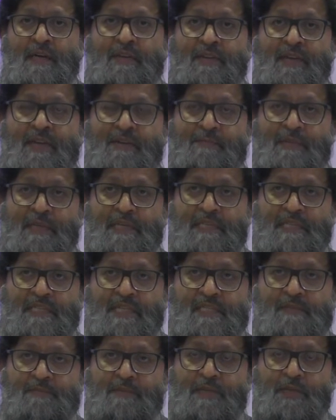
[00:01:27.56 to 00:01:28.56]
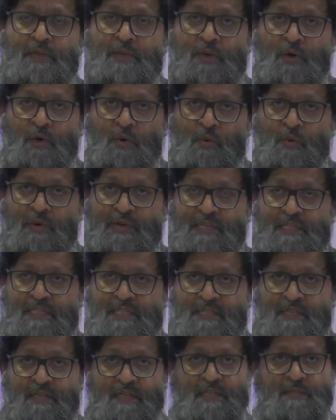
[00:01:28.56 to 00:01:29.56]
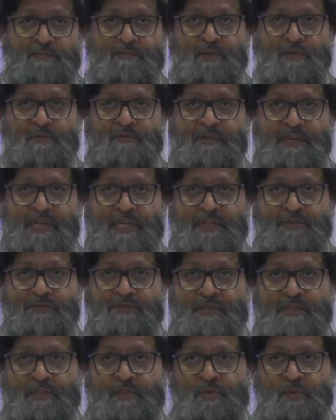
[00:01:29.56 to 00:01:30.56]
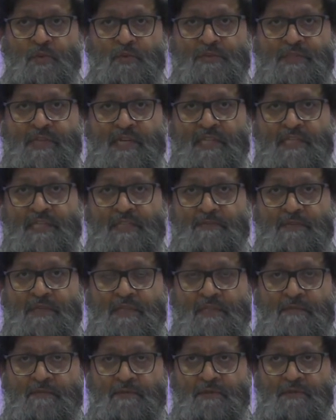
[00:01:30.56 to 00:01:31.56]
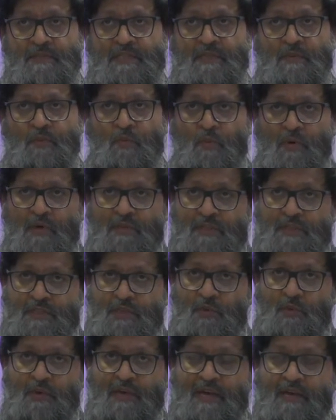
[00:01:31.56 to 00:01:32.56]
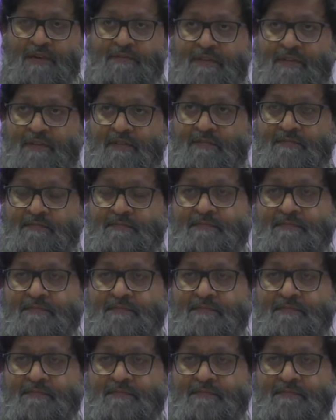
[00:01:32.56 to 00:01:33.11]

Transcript: There has been no incitement of hatred towards the LGBT community whatsoever.